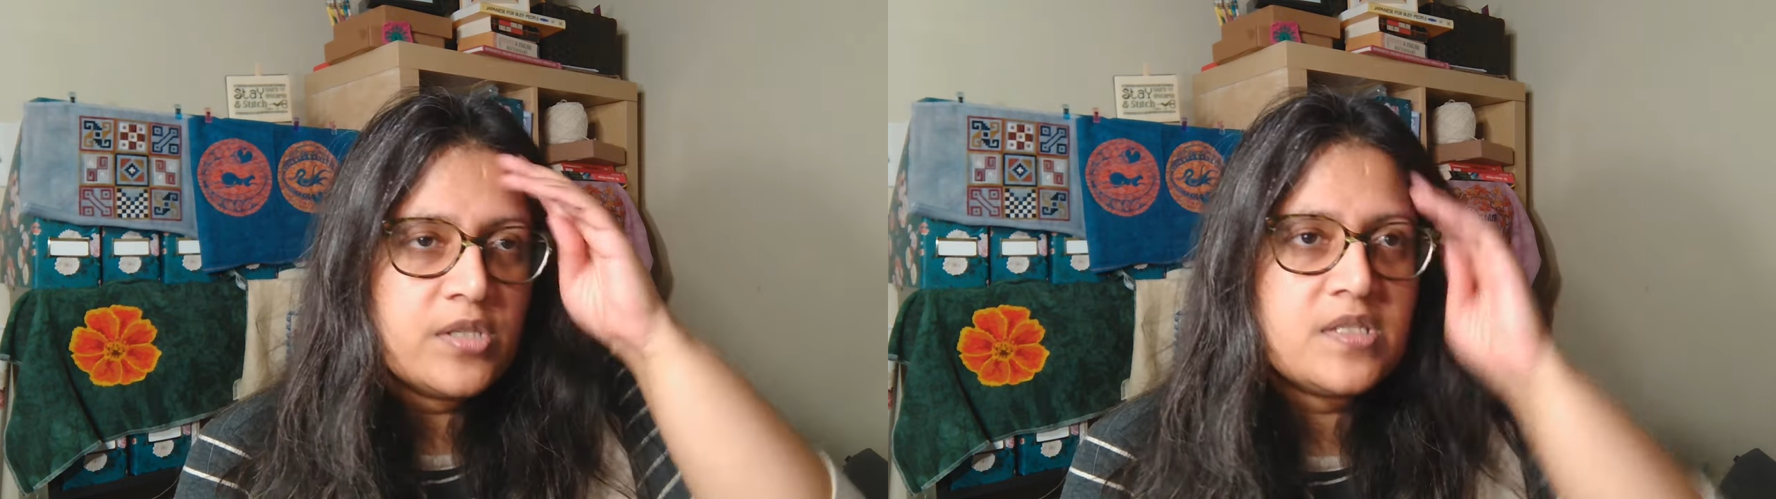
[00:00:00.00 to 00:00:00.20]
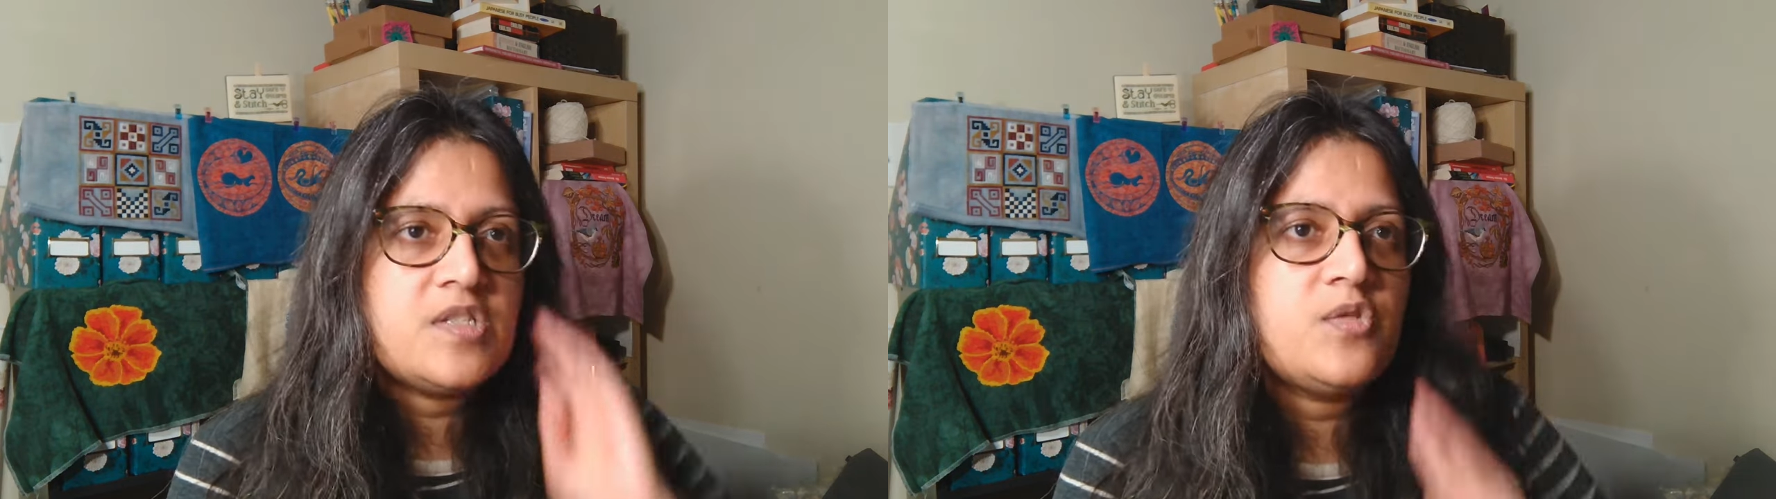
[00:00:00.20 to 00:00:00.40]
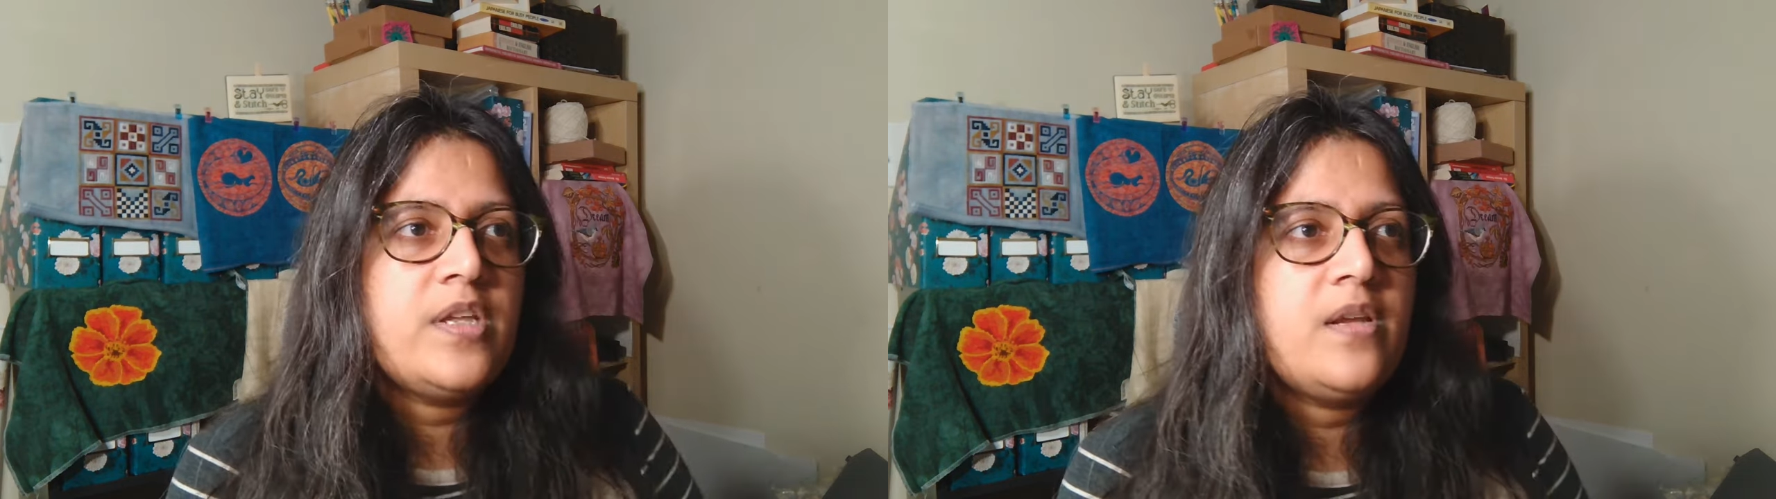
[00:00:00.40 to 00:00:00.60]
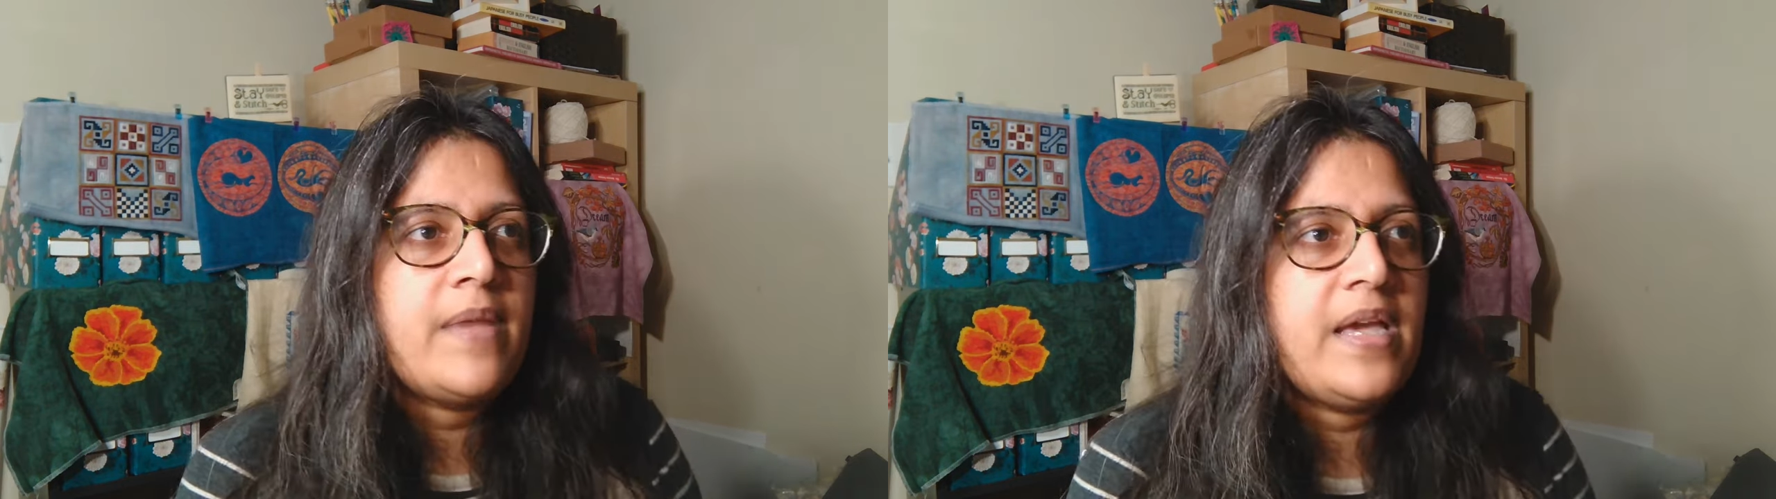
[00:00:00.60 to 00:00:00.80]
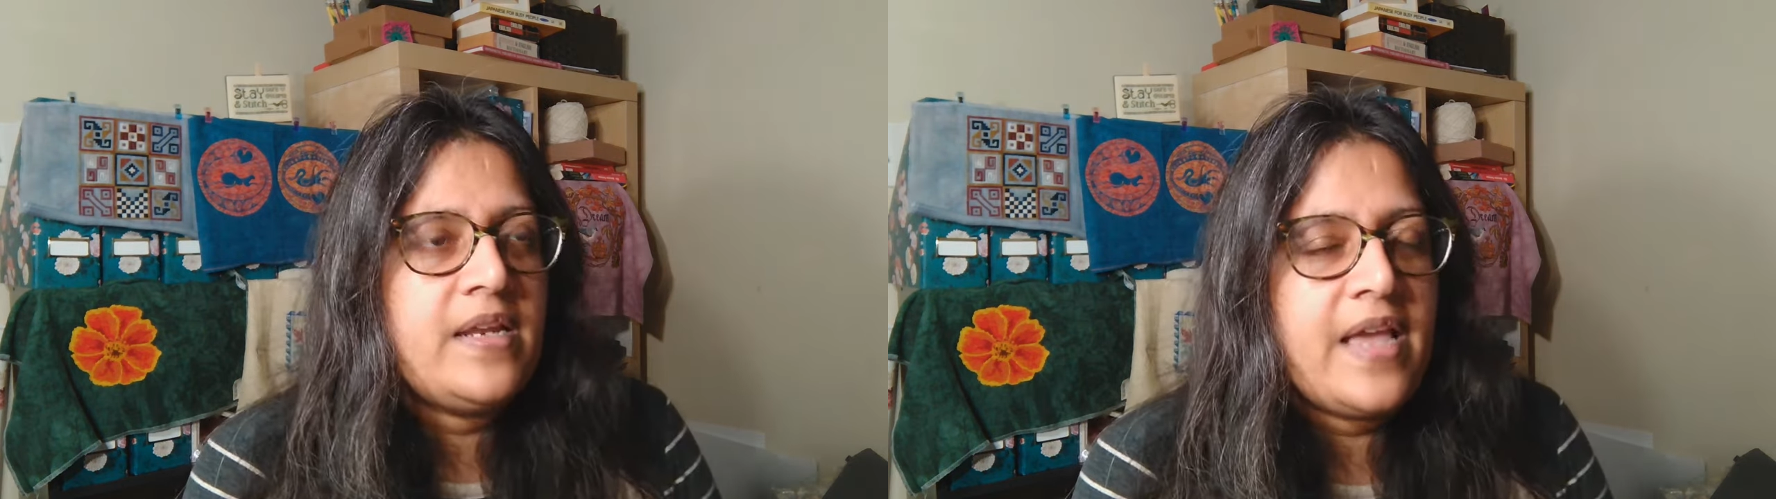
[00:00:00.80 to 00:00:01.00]
It might
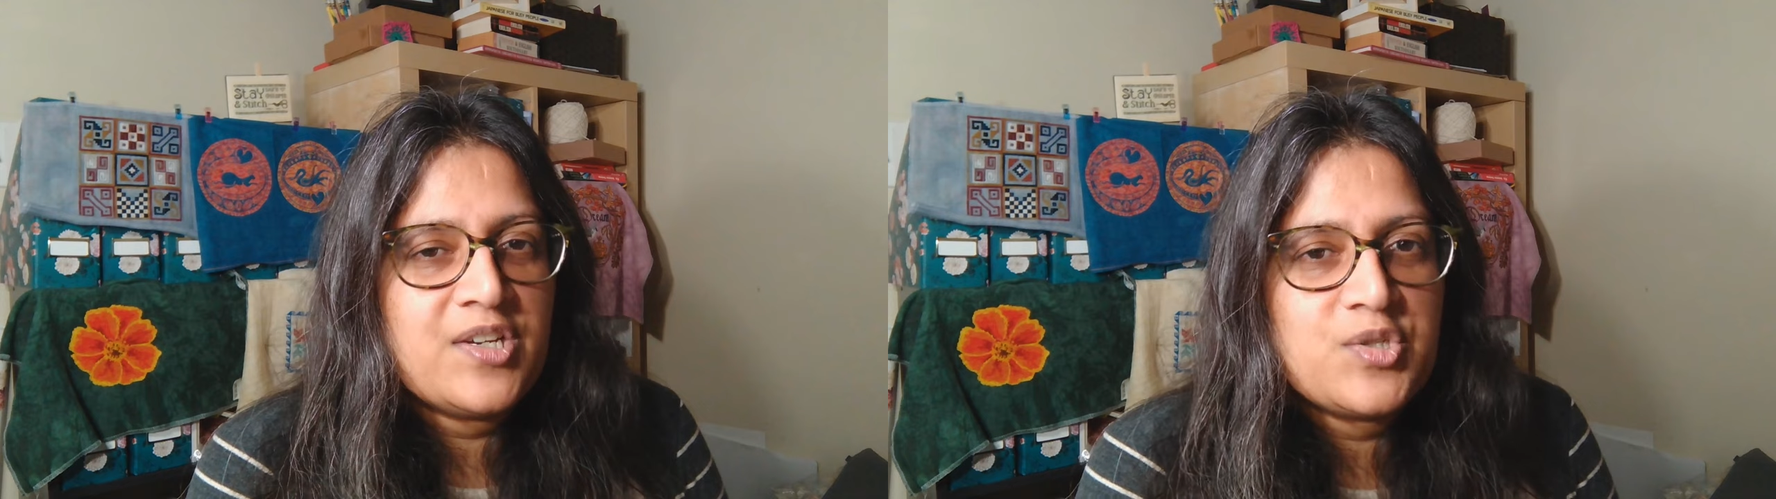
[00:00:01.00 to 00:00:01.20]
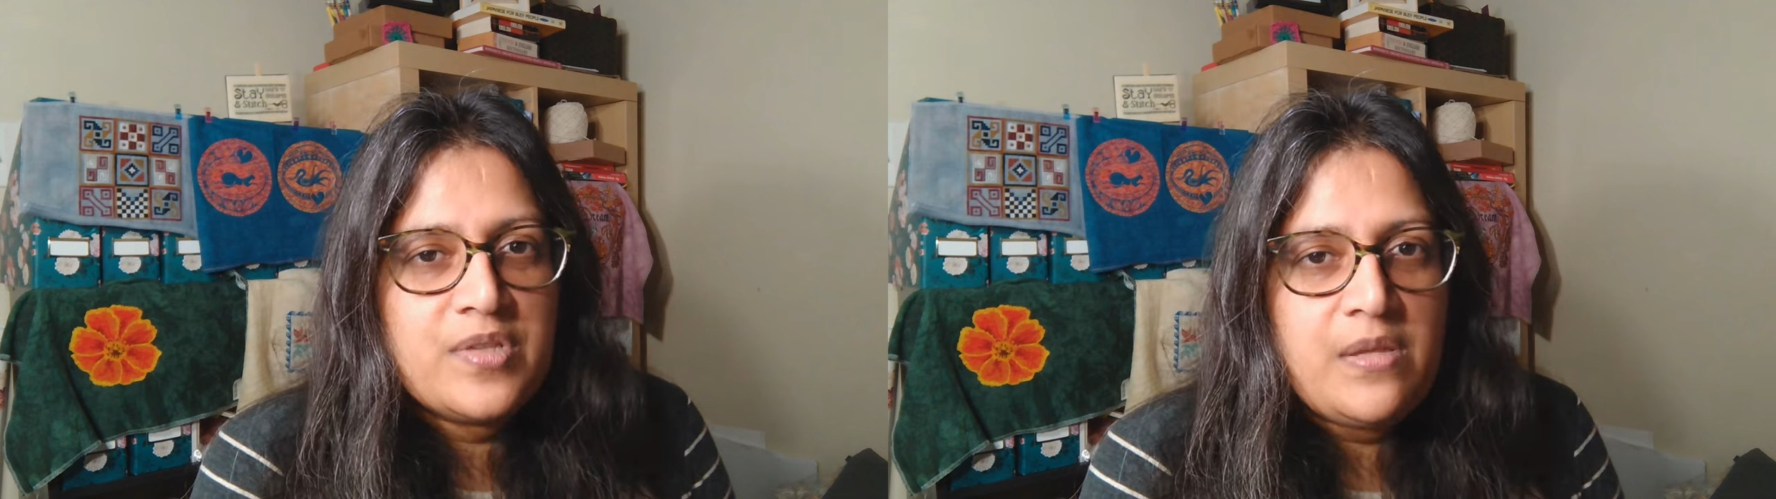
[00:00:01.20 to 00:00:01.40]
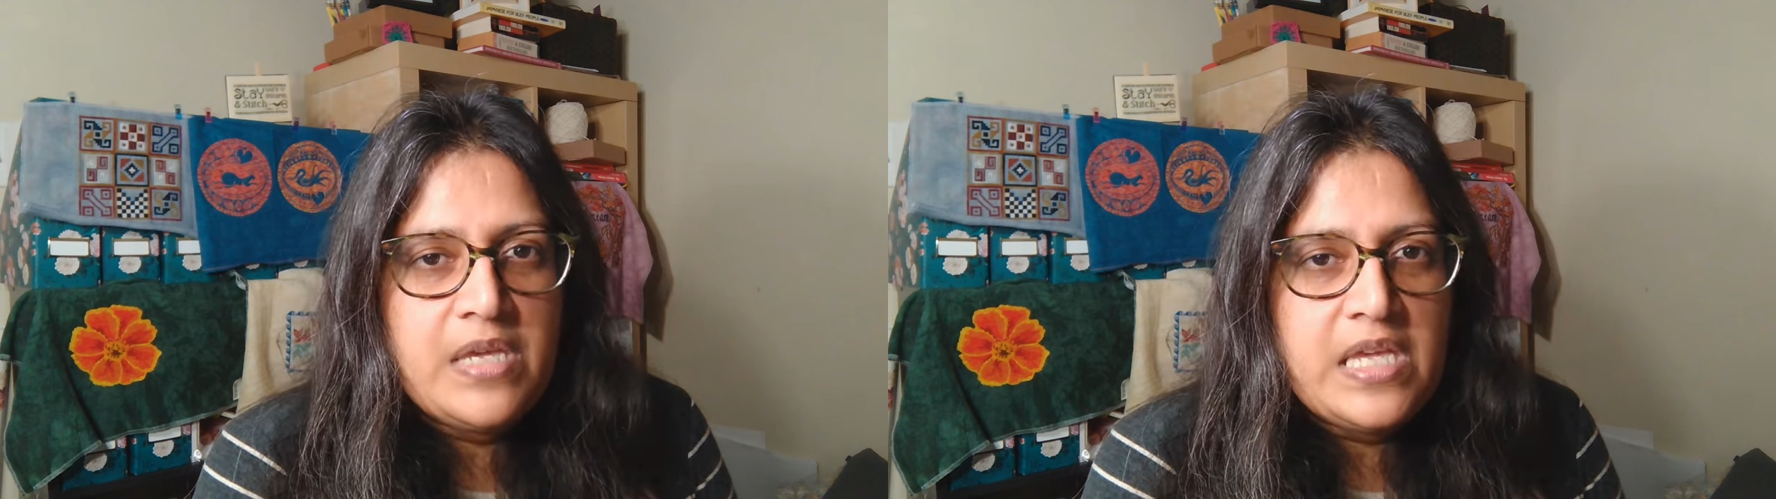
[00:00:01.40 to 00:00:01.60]
actually be